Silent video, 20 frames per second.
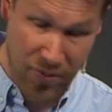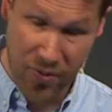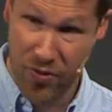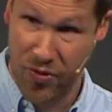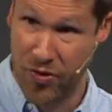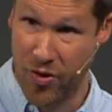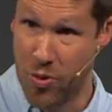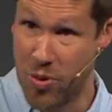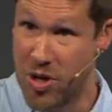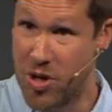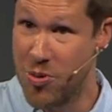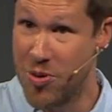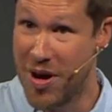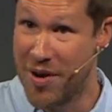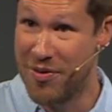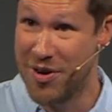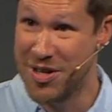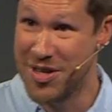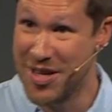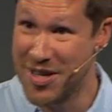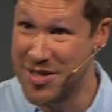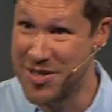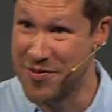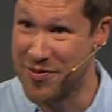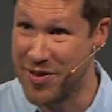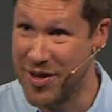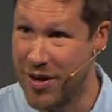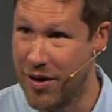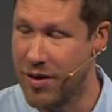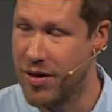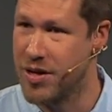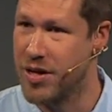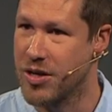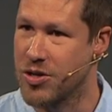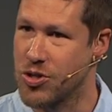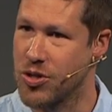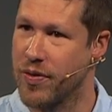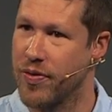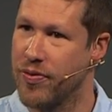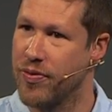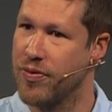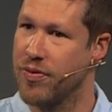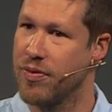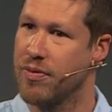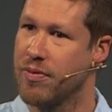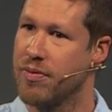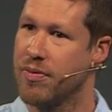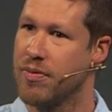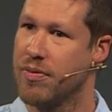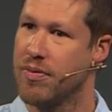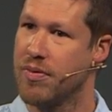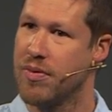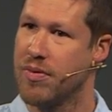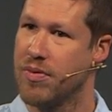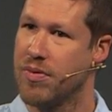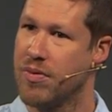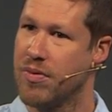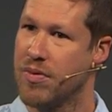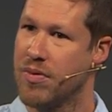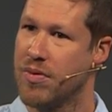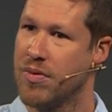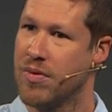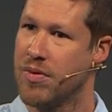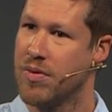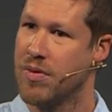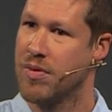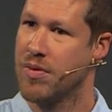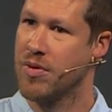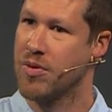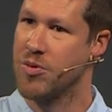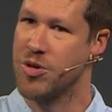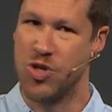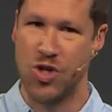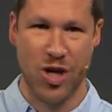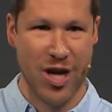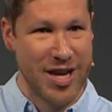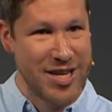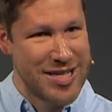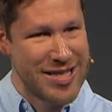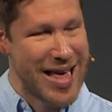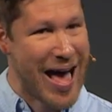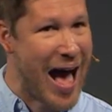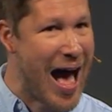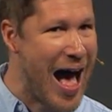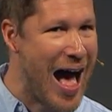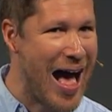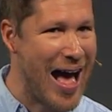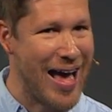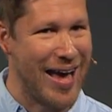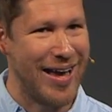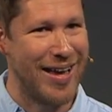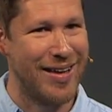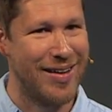So we do whatever it takes to feed our addictions. We chase the high.